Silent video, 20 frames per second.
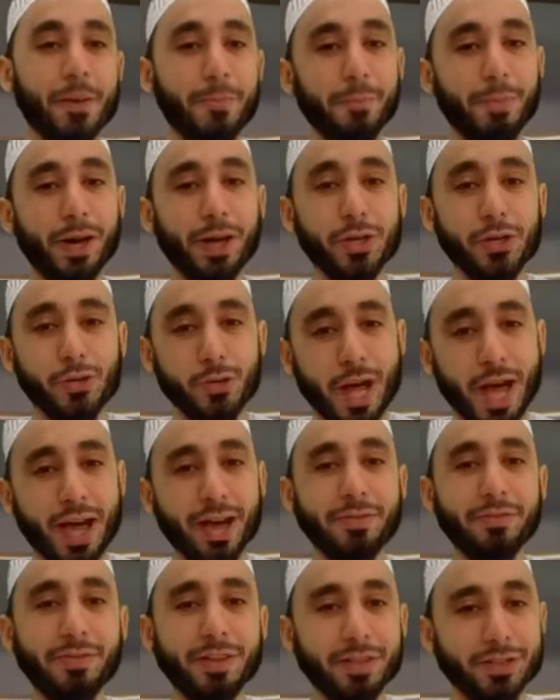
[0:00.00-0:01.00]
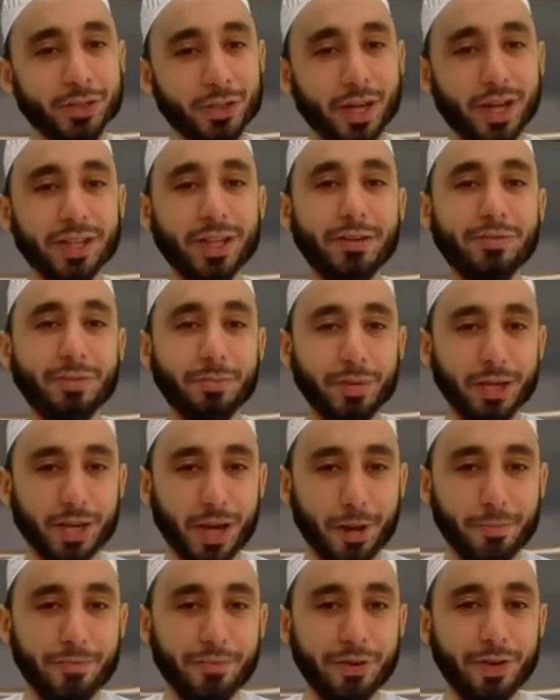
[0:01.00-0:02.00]
But you have, inshallah, from the
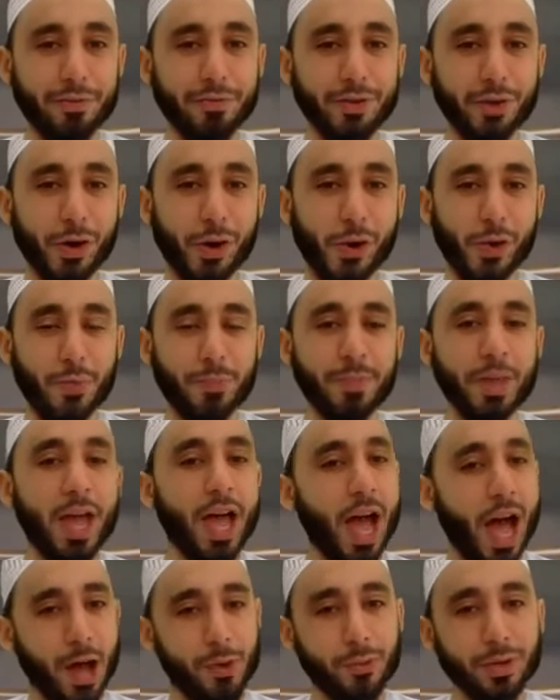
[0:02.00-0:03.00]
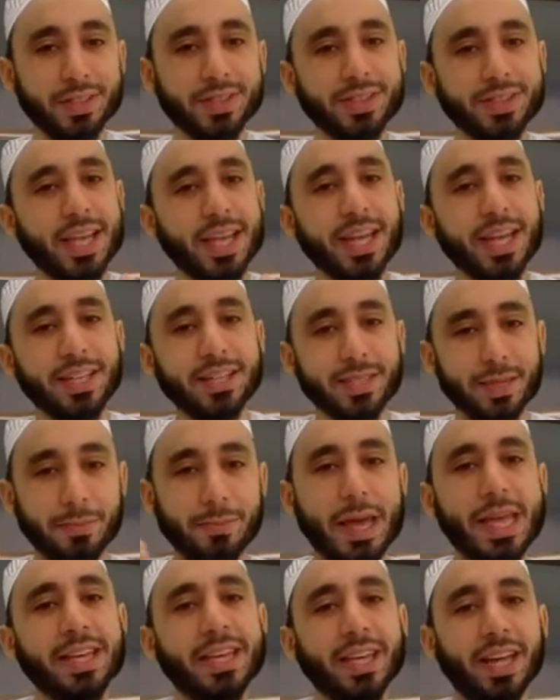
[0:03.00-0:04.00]
comfort of your home. I would say to
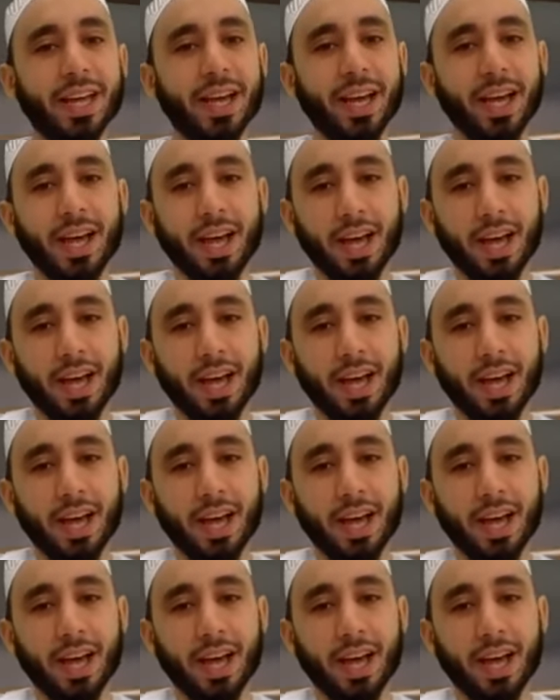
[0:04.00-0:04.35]
make it,